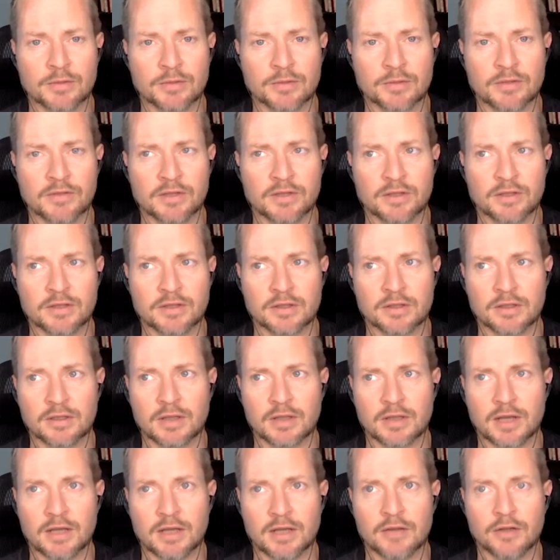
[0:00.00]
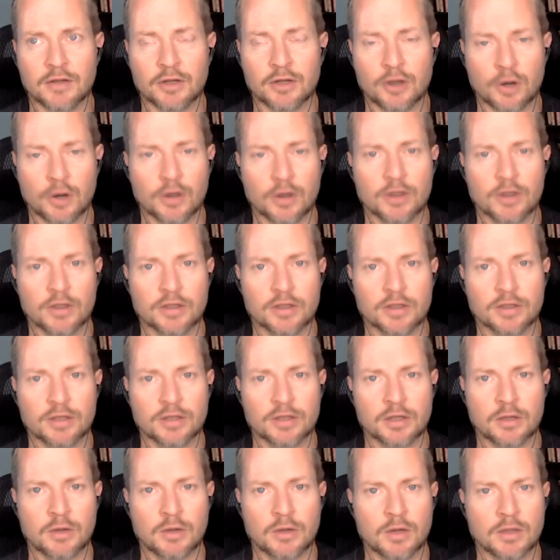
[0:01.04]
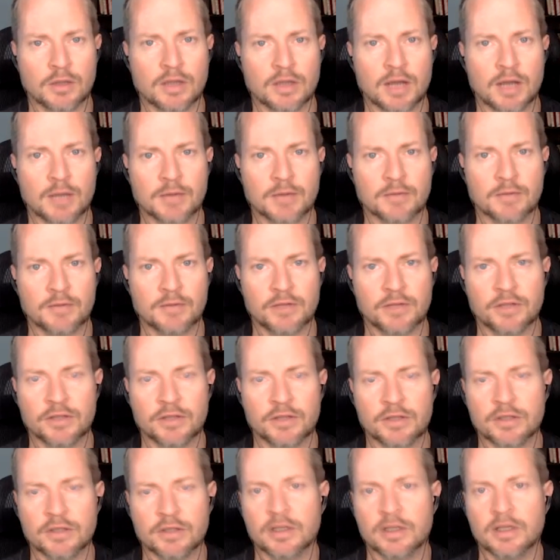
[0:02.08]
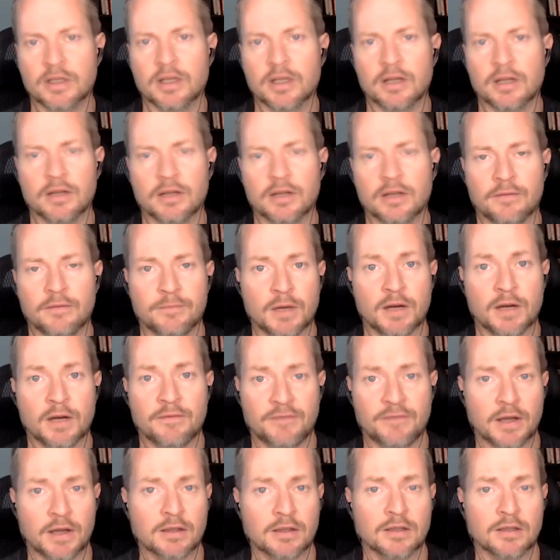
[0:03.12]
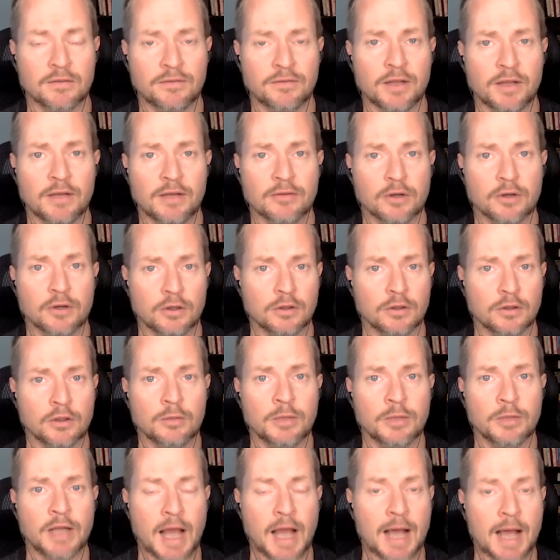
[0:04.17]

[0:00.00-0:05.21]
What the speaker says: previously. The garnishes that go on tops of dishes can affect the flavor a little bit.